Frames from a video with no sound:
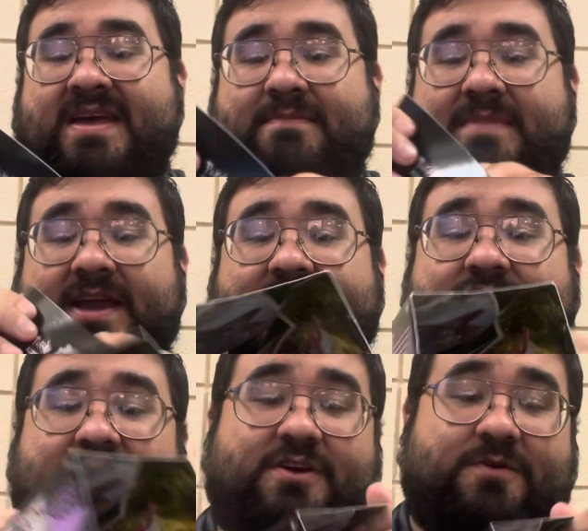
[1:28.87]
make
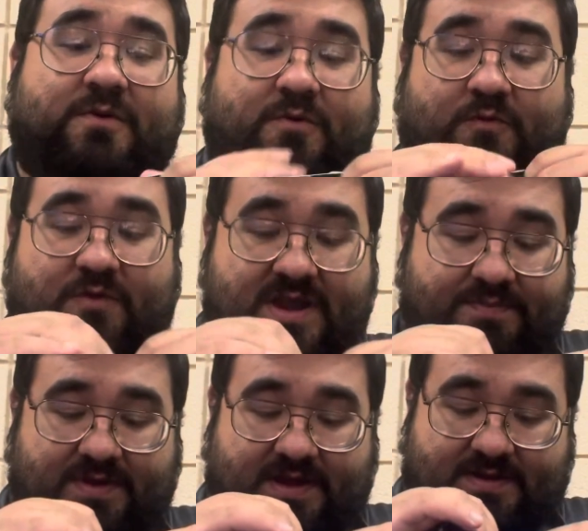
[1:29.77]
sure you don't
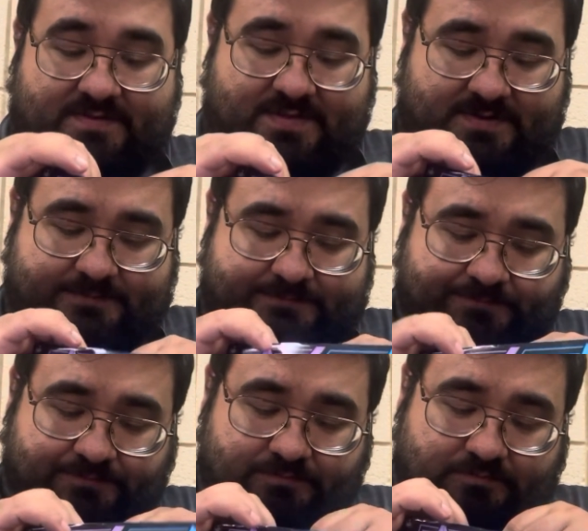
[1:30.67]
rip them,
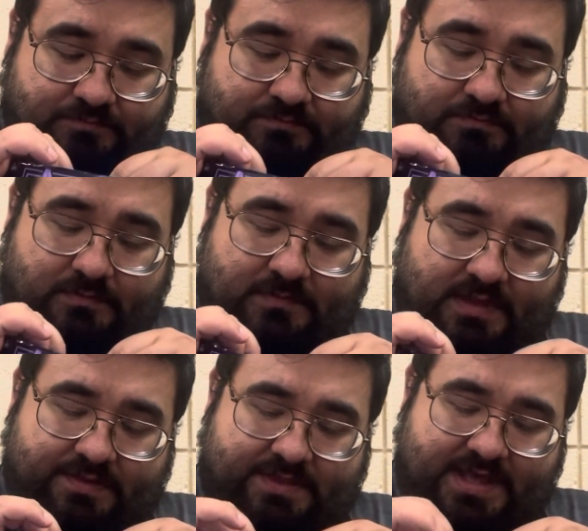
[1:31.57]

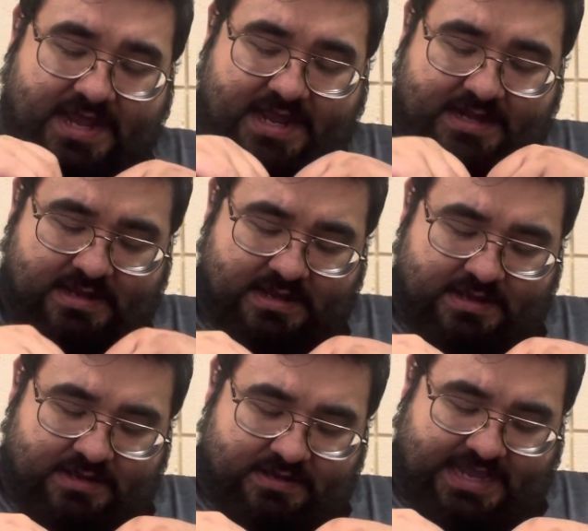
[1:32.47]
then
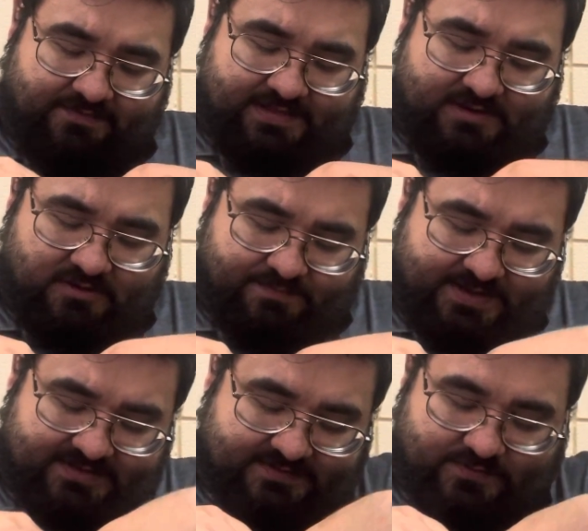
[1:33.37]
you have a little
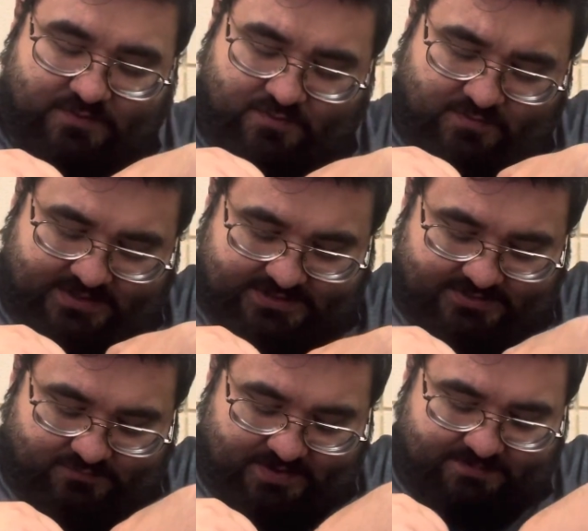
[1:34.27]
piece of, ooh, I
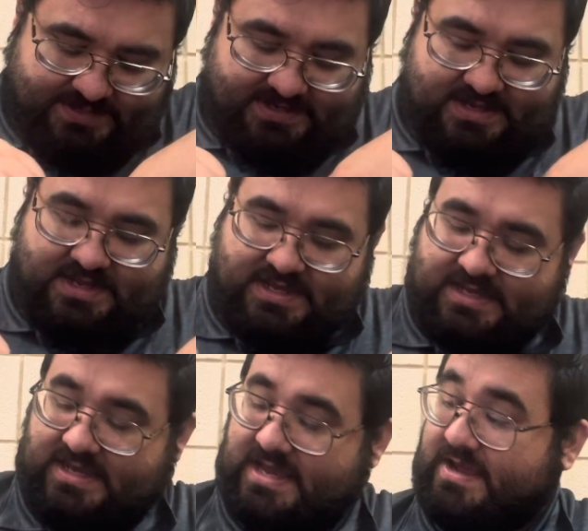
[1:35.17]
just ripped it.
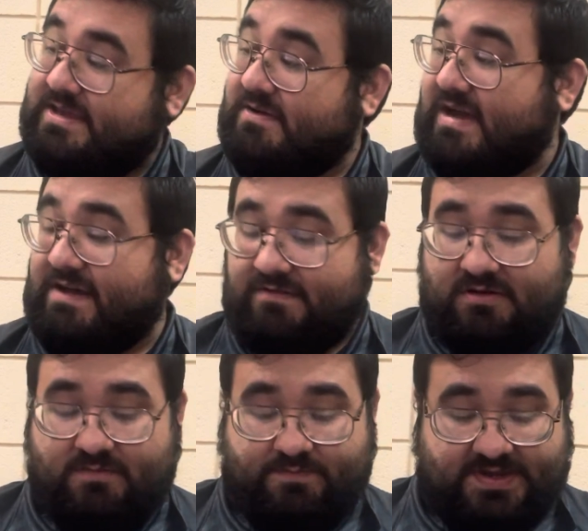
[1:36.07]
You'll have a
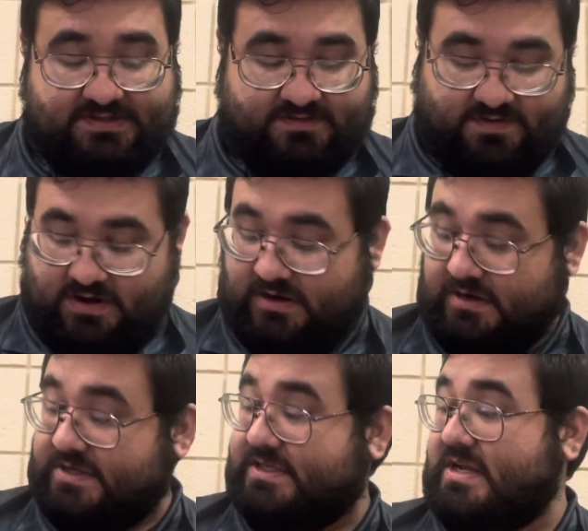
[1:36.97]
little piece of
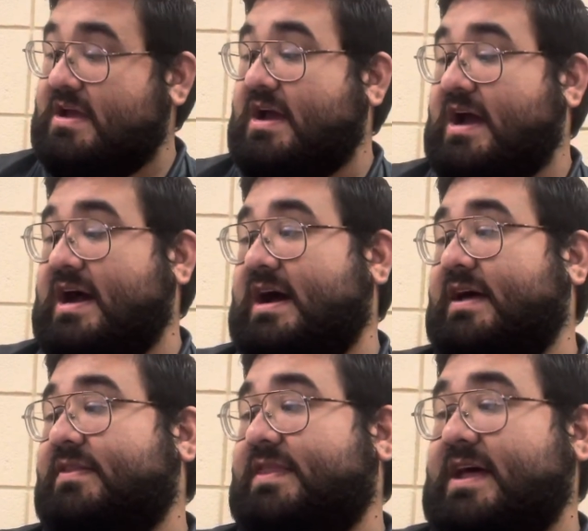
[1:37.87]
art.
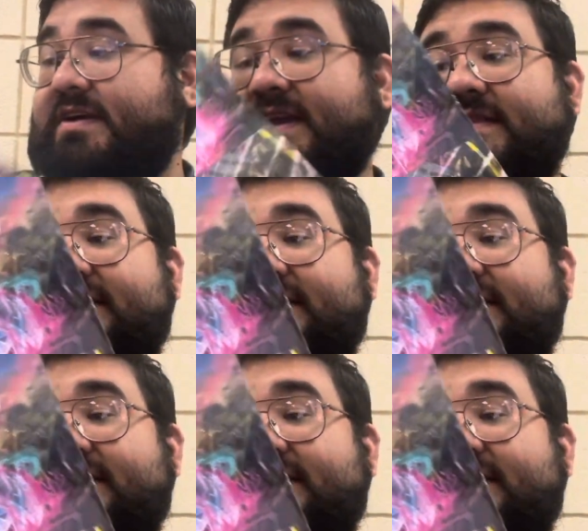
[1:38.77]
Now again,